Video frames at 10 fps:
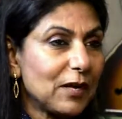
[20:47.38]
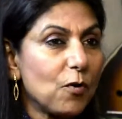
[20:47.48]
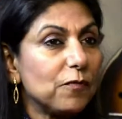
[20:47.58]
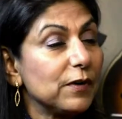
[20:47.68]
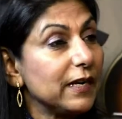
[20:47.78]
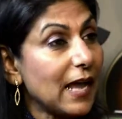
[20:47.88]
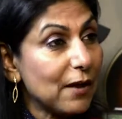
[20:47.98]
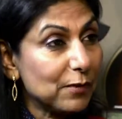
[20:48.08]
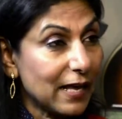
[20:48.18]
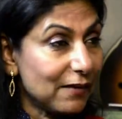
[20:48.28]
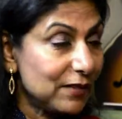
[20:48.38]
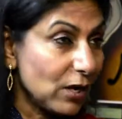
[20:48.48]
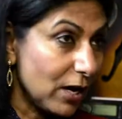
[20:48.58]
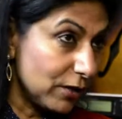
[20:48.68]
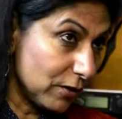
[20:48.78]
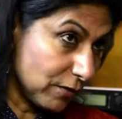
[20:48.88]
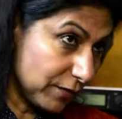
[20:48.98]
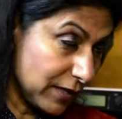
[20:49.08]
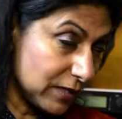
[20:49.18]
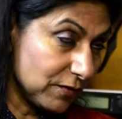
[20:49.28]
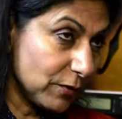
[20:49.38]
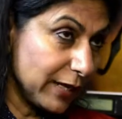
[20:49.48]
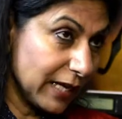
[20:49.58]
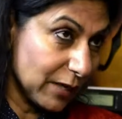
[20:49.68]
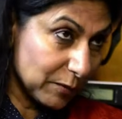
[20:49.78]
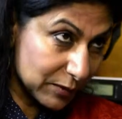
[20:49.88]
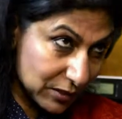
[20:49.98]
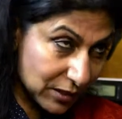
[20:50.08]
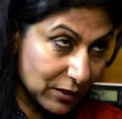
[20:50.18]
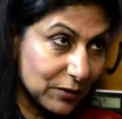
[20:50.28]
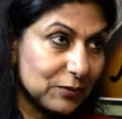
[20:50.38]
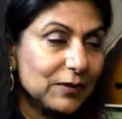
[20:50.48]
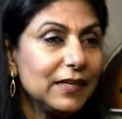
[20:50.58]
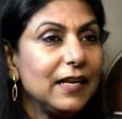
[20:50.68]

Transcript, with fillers: Hopefully, I will have the honor of interviewing him too.